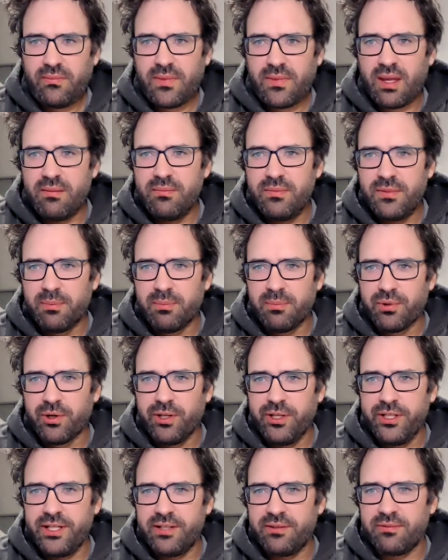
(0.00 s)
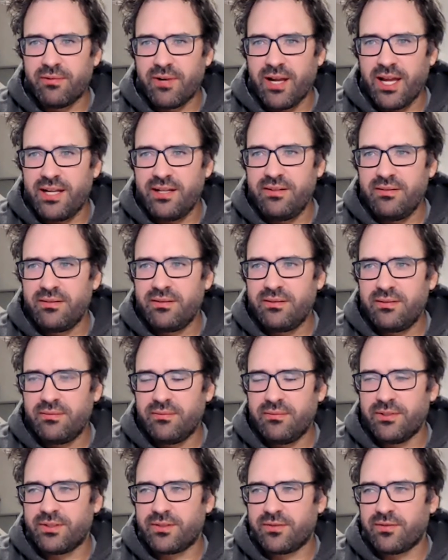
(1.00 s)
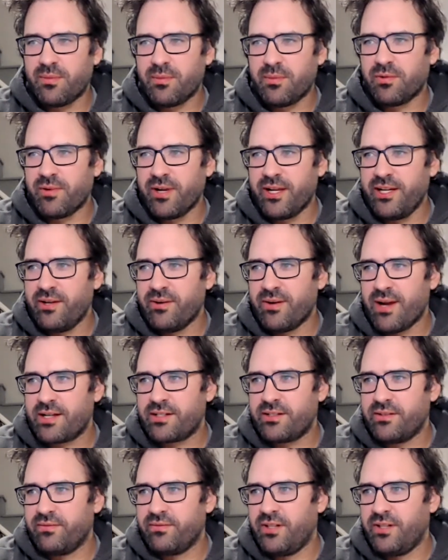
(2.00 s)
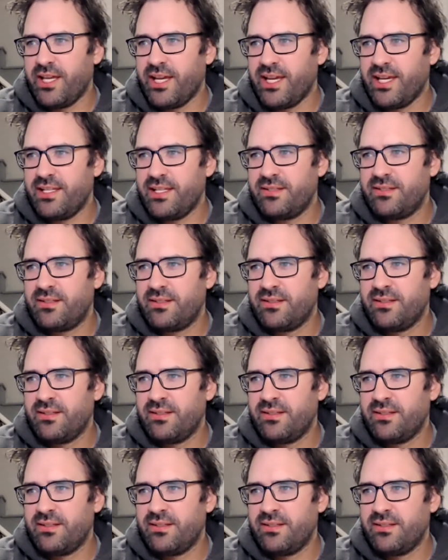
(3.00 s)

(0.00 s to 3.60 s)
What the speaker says: The brilliant red was from a radioactive glaze.